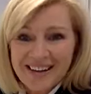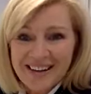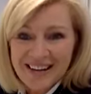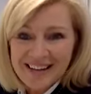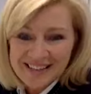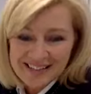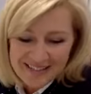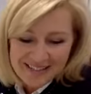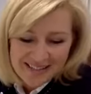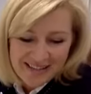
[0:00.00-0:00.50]

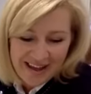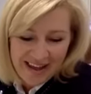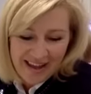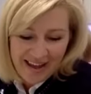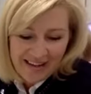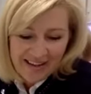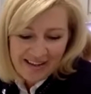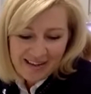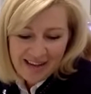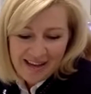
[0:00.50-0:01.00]
like
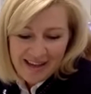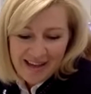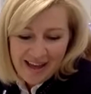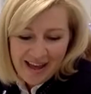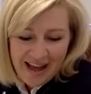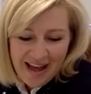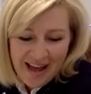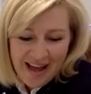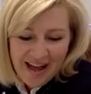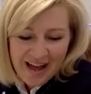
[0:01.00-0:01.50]
today,
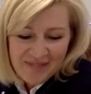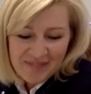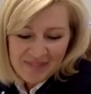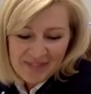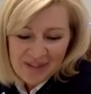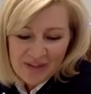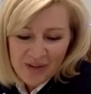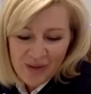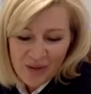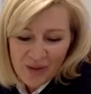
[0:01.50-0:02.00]

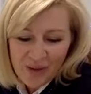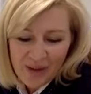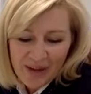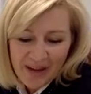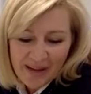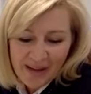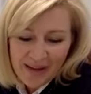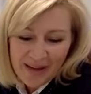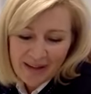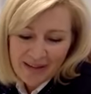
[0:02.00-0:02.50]
you know,
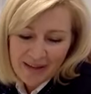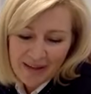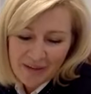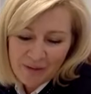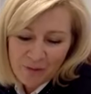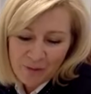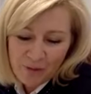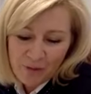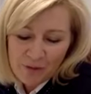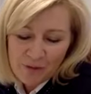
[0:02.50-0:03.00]
a
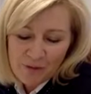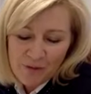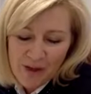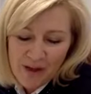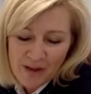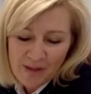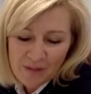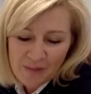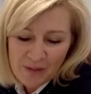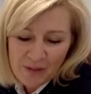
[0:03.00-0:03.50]

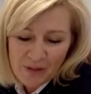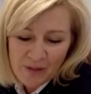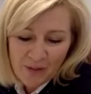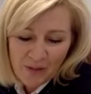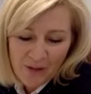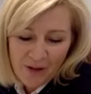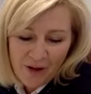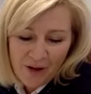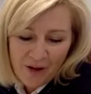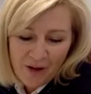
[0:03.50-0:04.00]
45
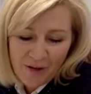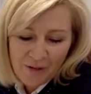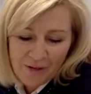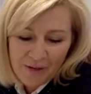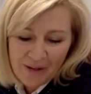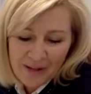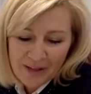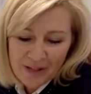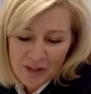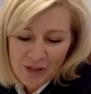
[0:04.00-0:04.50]
ml of
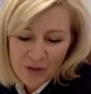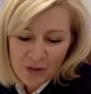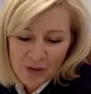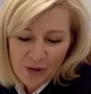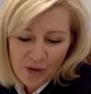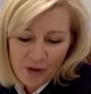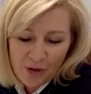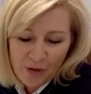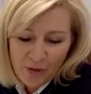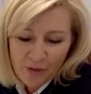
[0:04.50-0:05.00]
a
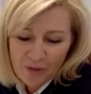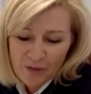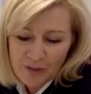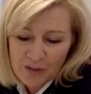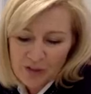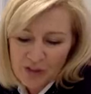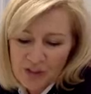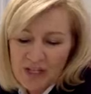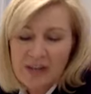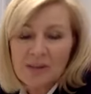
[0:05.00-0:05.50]
shot of
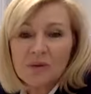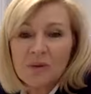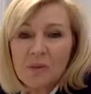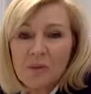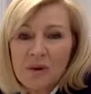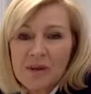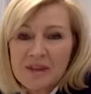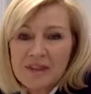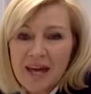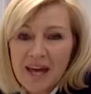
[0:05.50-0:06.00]
gin
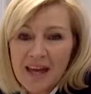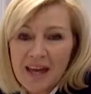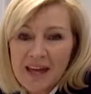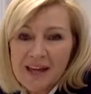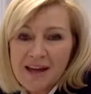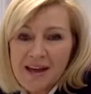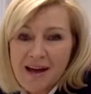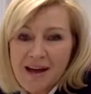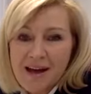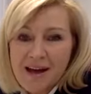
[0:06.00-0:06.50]
with
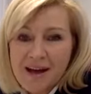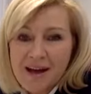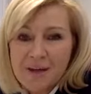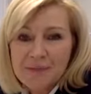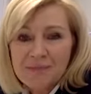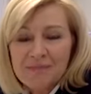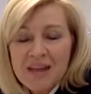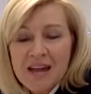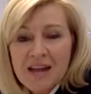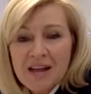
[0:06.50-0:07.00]
a
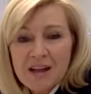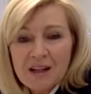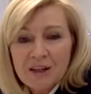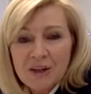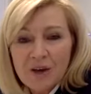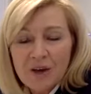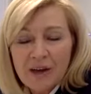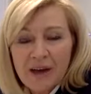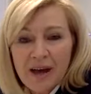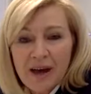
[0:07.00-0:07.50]

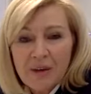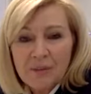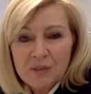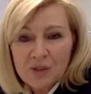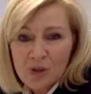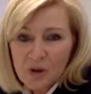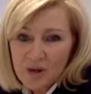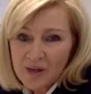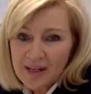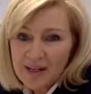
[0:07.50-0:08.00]
low-carb
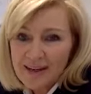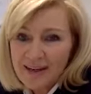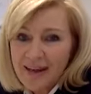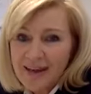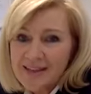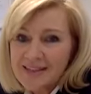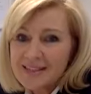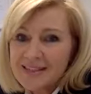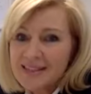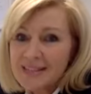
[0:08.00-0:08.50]
tonic
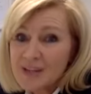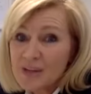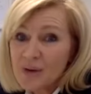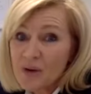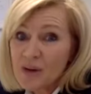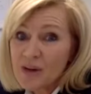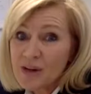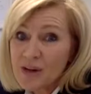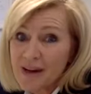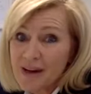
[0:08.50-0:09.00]
has
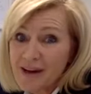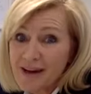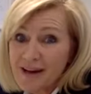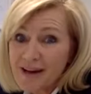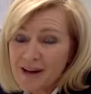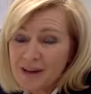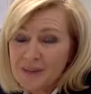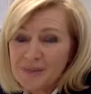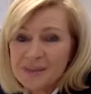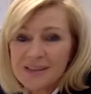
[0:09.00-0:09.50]
zero
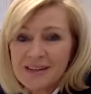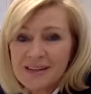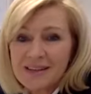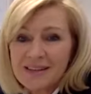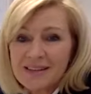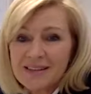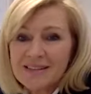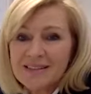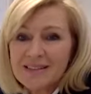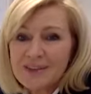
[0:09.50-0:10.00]
carbs in
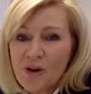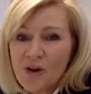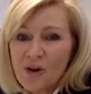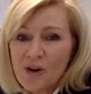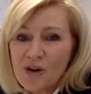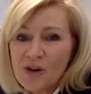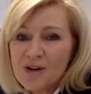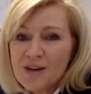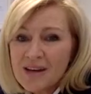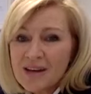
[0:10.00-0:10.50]
it.
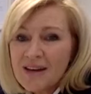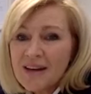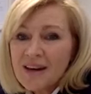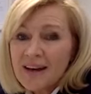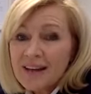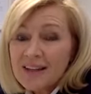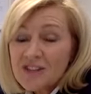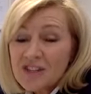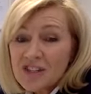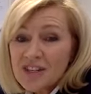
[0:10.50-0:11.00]
So
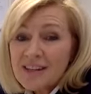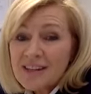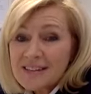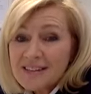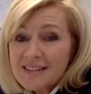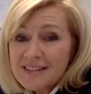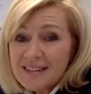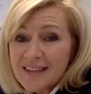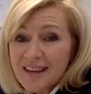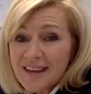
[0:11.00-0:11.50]
a
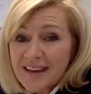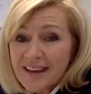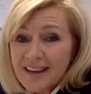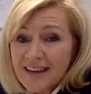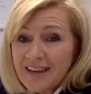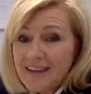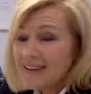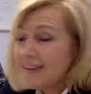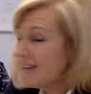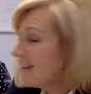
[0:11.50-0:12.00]

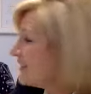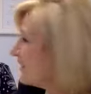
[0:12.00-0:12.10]
G&T,